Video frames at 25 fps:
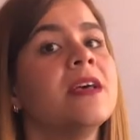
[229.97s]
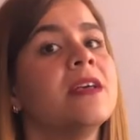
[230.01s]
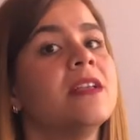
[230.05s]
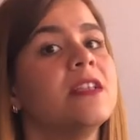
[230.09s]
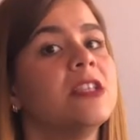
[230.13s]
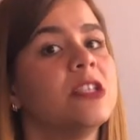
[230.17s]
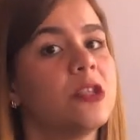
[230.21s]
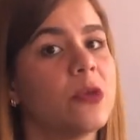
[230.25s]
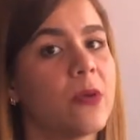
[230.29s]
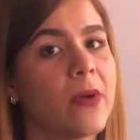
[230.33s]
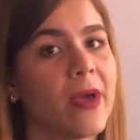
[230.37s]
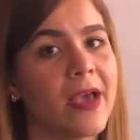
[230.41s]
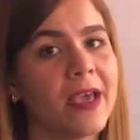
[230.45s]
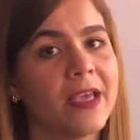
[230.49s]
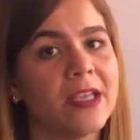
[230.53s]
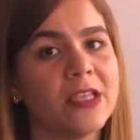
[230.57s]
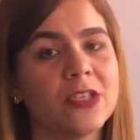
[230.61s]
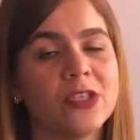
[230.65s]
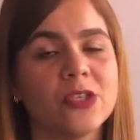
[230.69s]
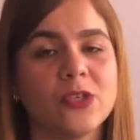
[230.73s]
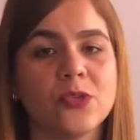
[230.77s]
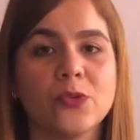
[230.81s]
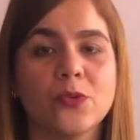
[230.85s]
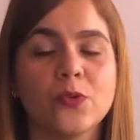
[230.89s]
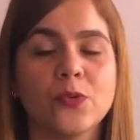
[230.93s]
try
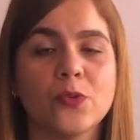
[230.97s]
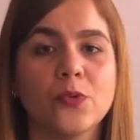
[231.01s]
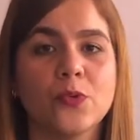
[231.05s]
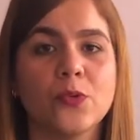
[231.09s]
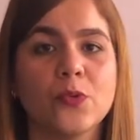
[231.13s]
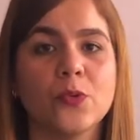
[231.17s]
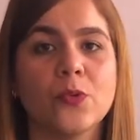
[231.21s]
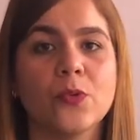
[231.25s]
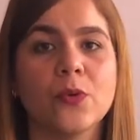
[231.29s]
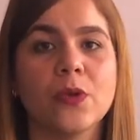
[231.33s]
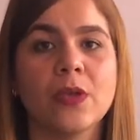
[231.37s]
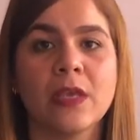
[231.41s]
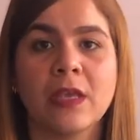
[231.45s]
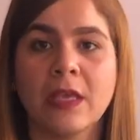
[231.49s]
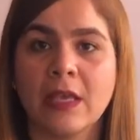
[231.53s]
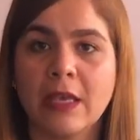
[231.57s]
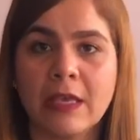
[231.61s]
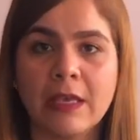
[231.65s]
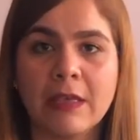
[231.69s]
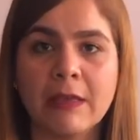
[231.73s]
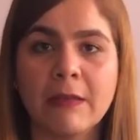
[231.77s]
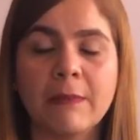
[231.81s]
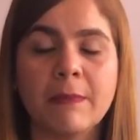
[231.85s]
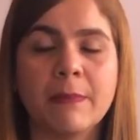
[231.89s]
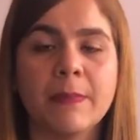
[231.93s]
to
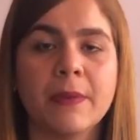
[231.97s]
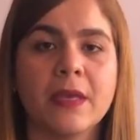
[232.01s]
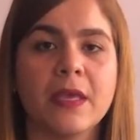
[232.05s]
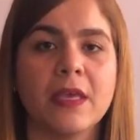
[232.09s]
keep